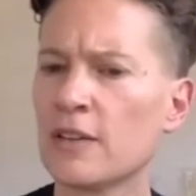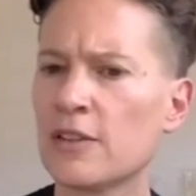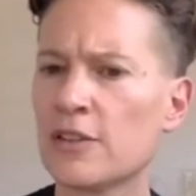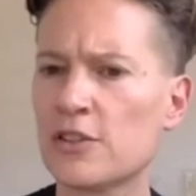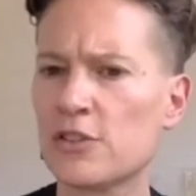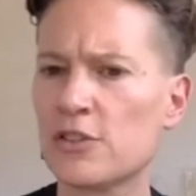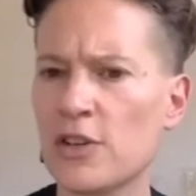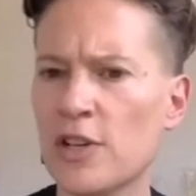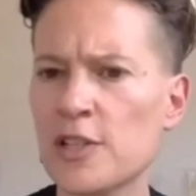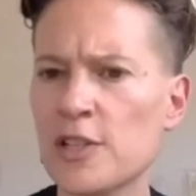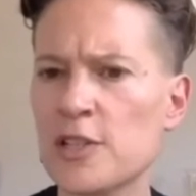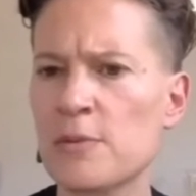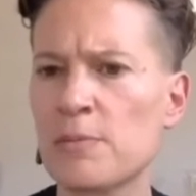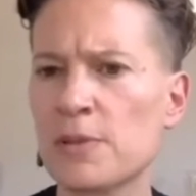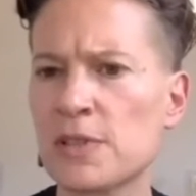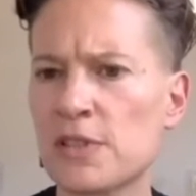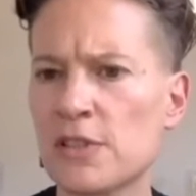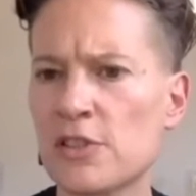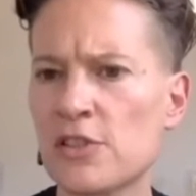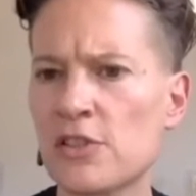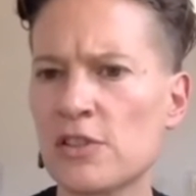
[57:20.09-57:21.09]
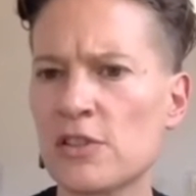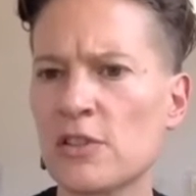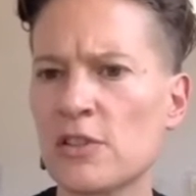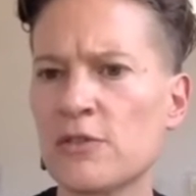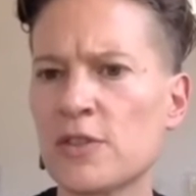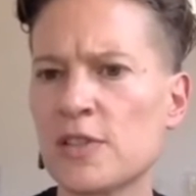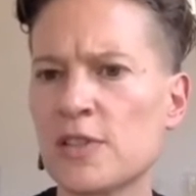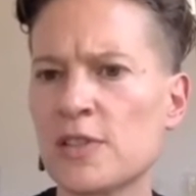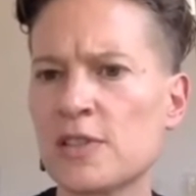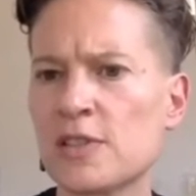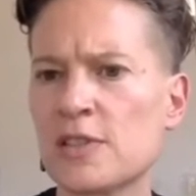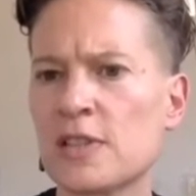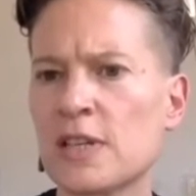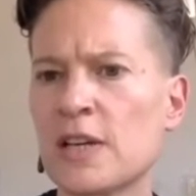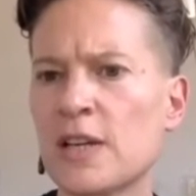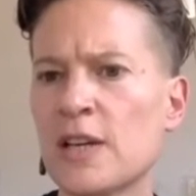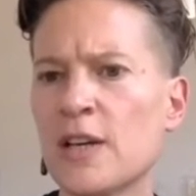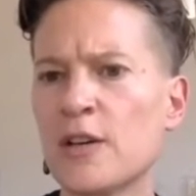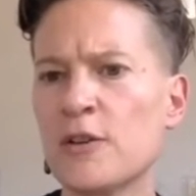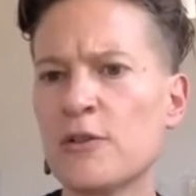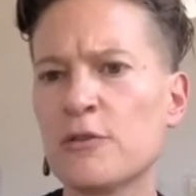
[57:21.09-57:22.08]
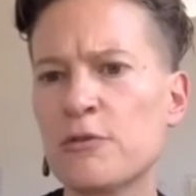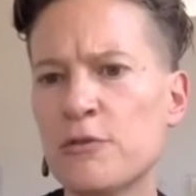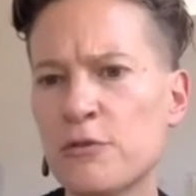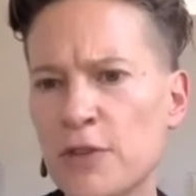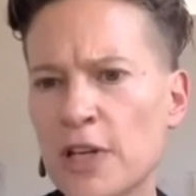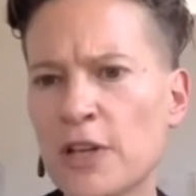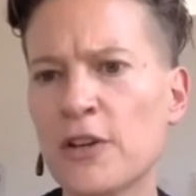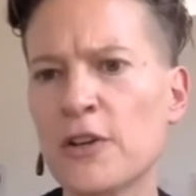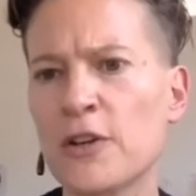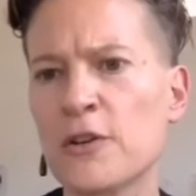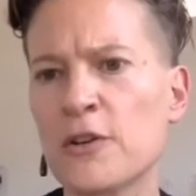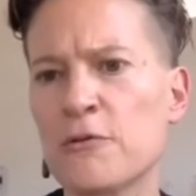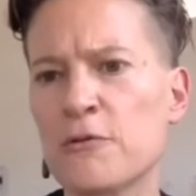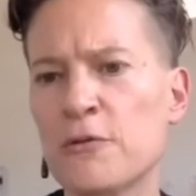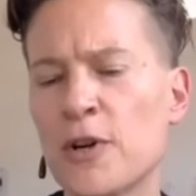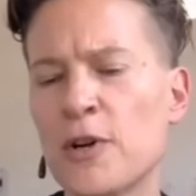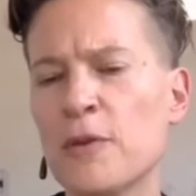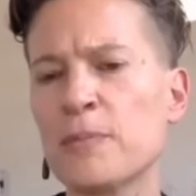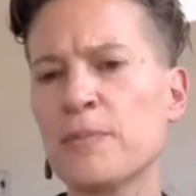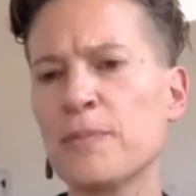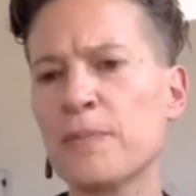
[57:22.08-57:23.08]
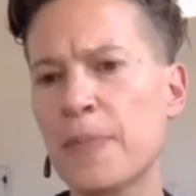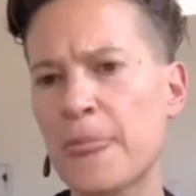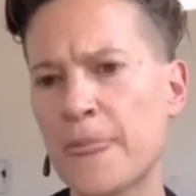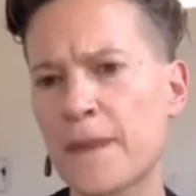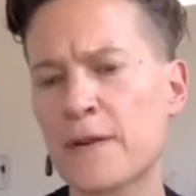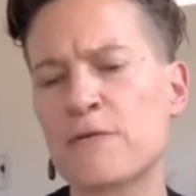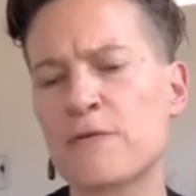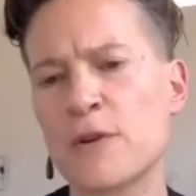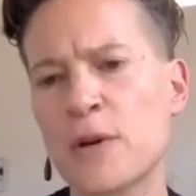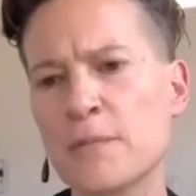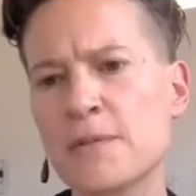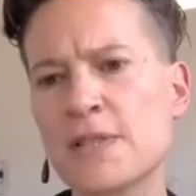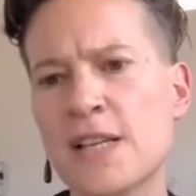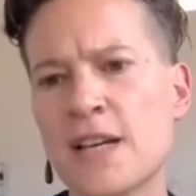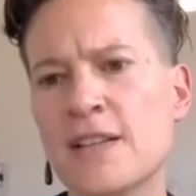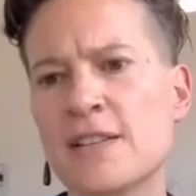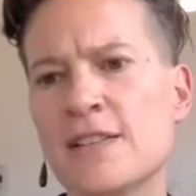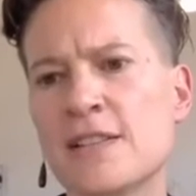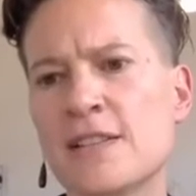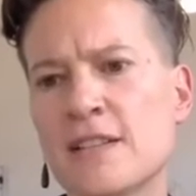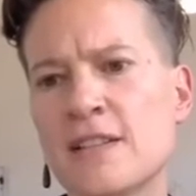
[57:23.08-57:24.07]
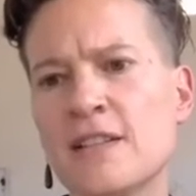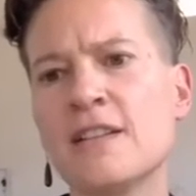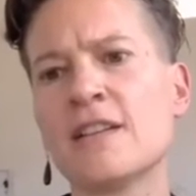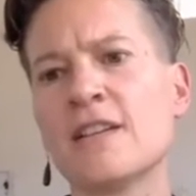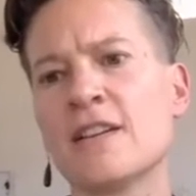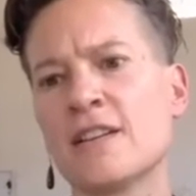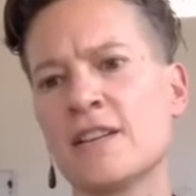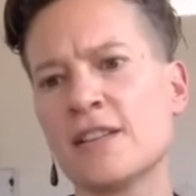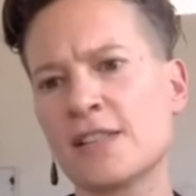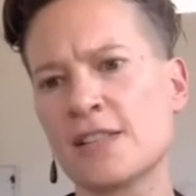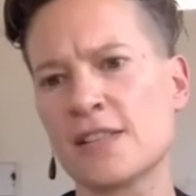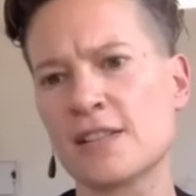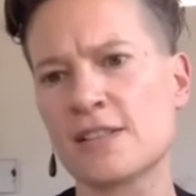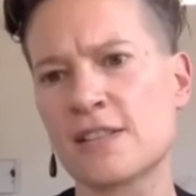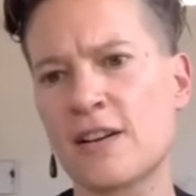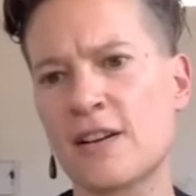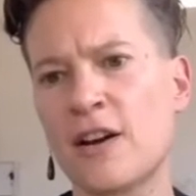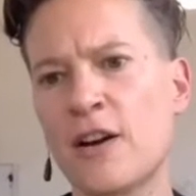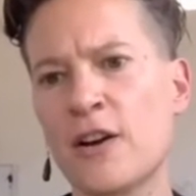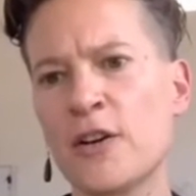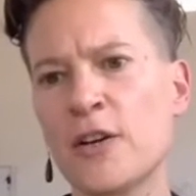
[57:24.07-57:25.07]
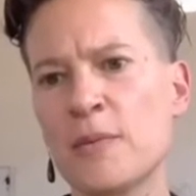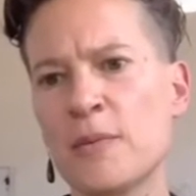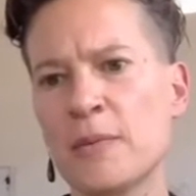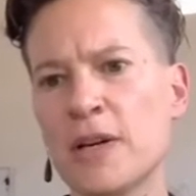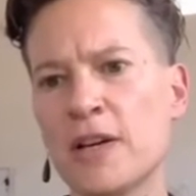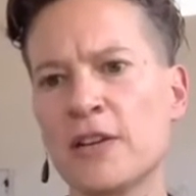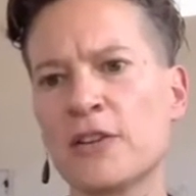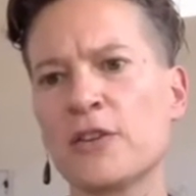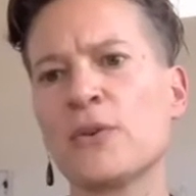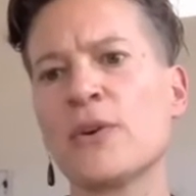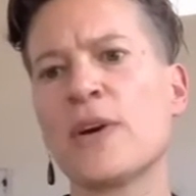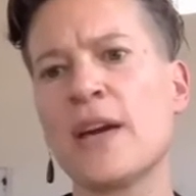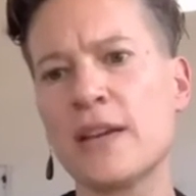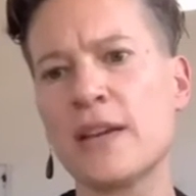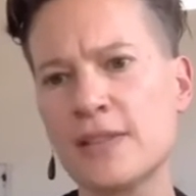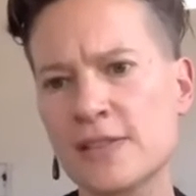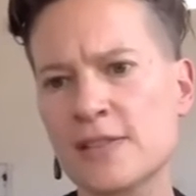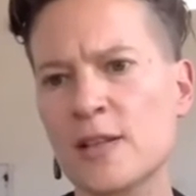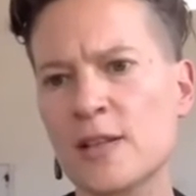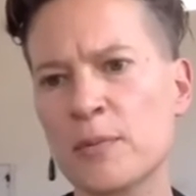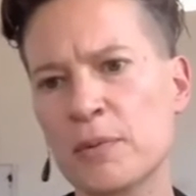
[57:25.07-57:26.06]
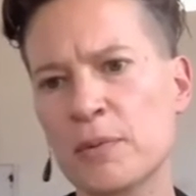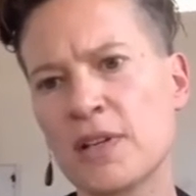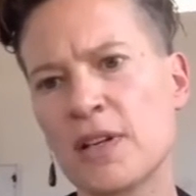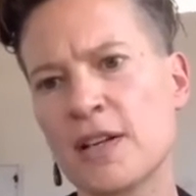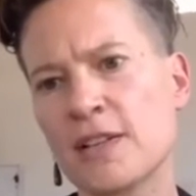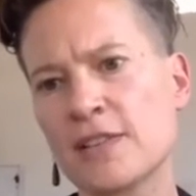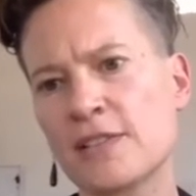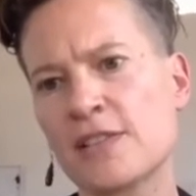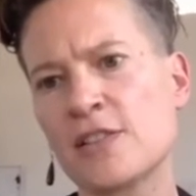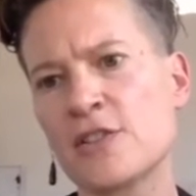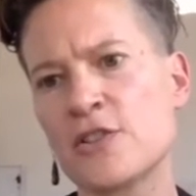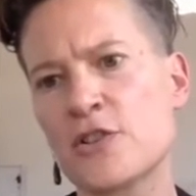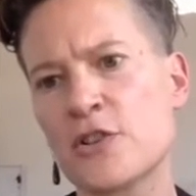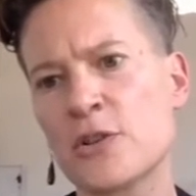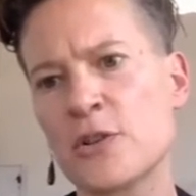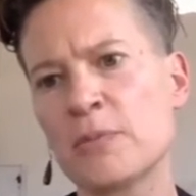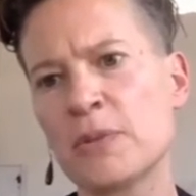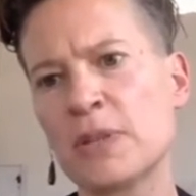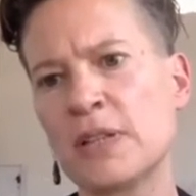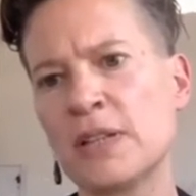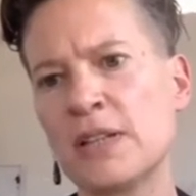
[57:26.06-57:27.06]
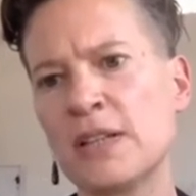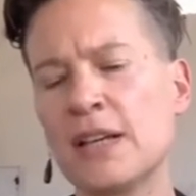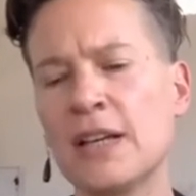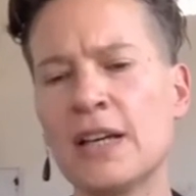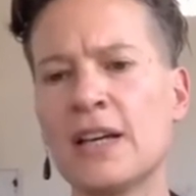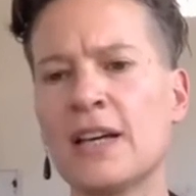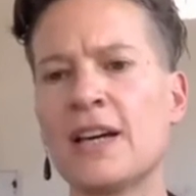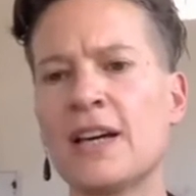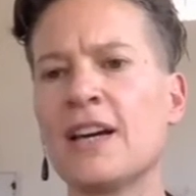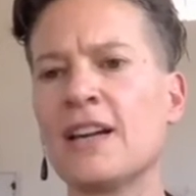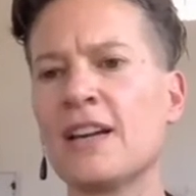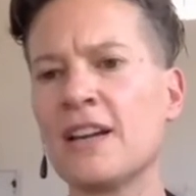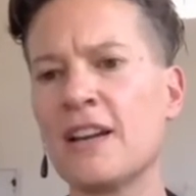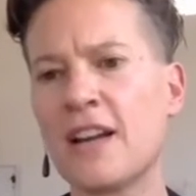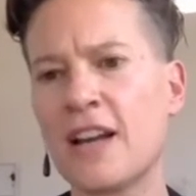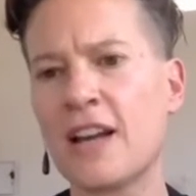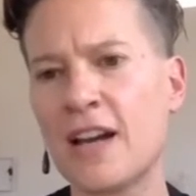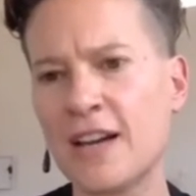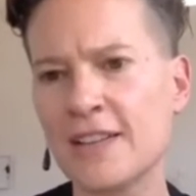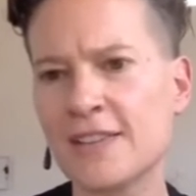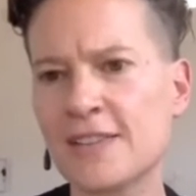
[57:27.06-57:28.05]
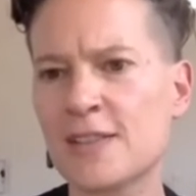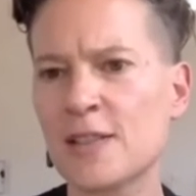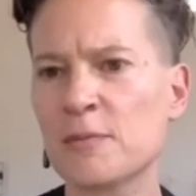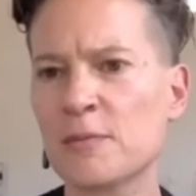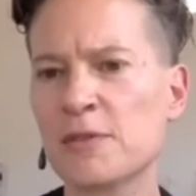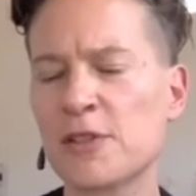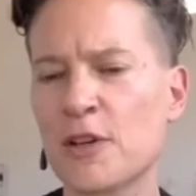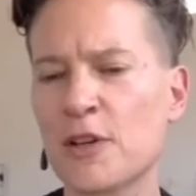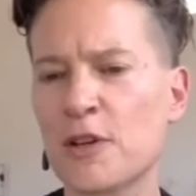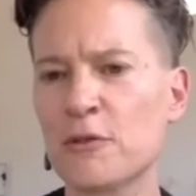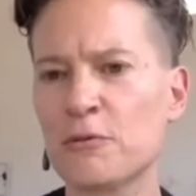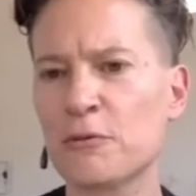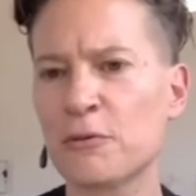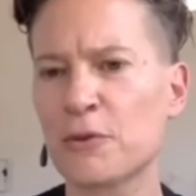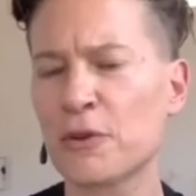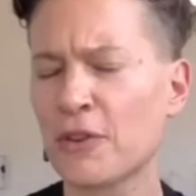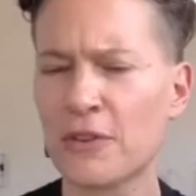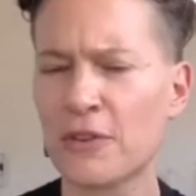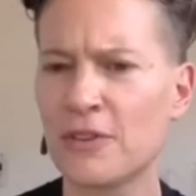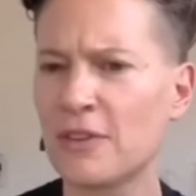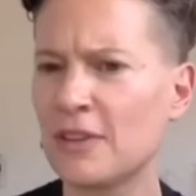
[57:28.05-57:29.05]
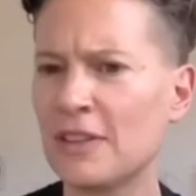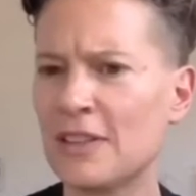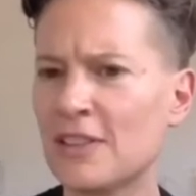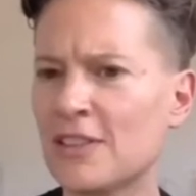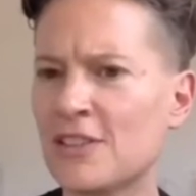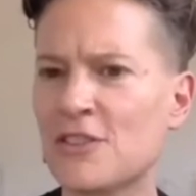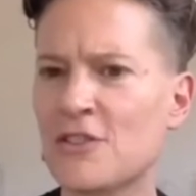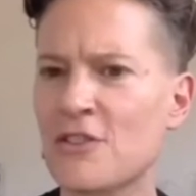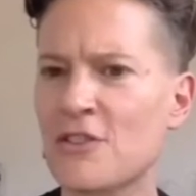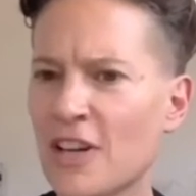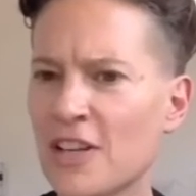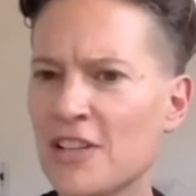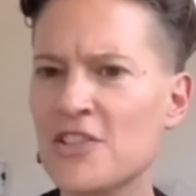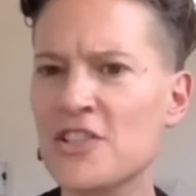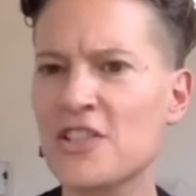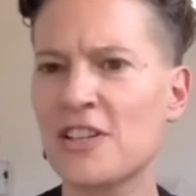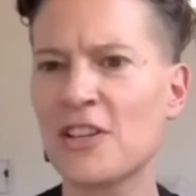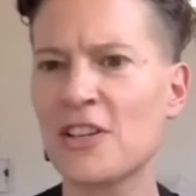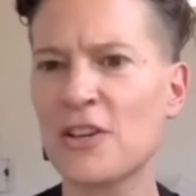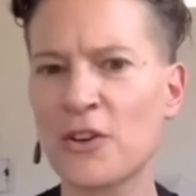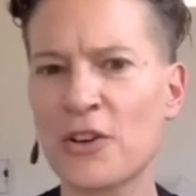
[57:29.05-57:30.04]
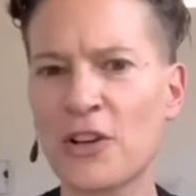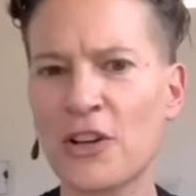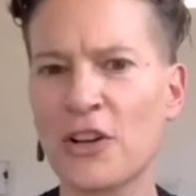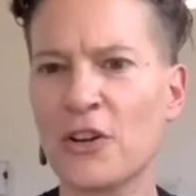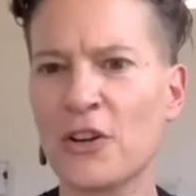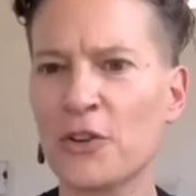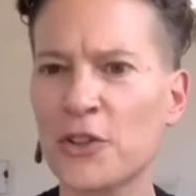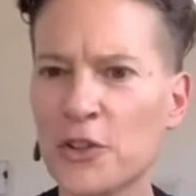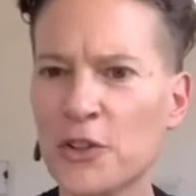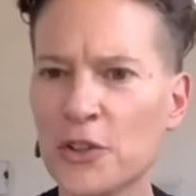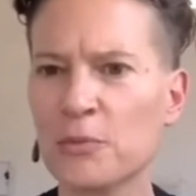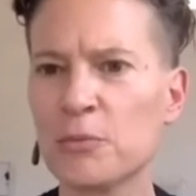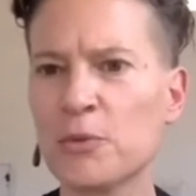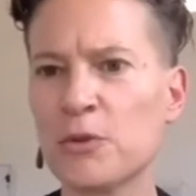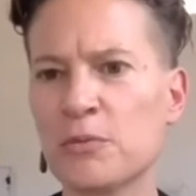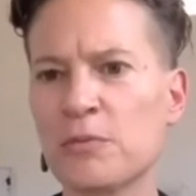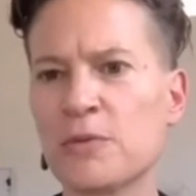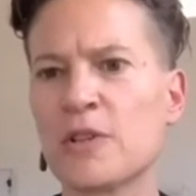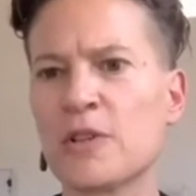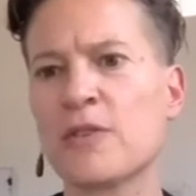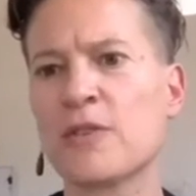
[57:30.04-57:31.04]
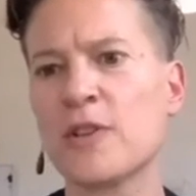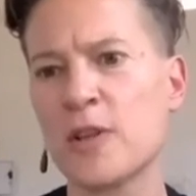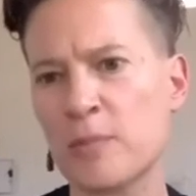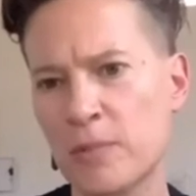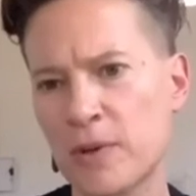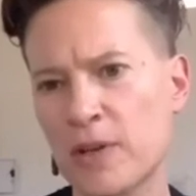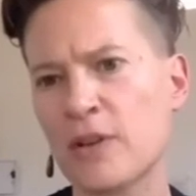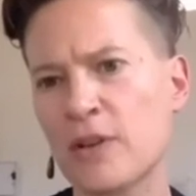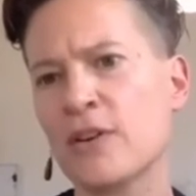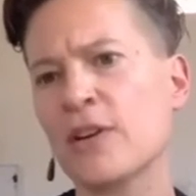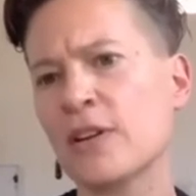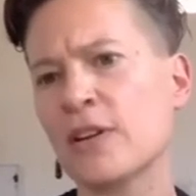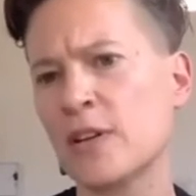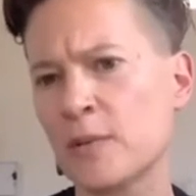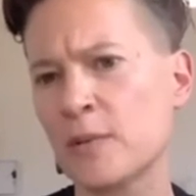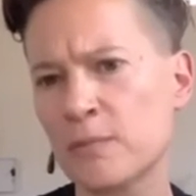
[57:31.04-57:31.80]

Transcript: the strange position of this figure from Tanzania, this Askari man who ends up in Nazi Germany and aligns himself with the strange neo-colonial movement of that period.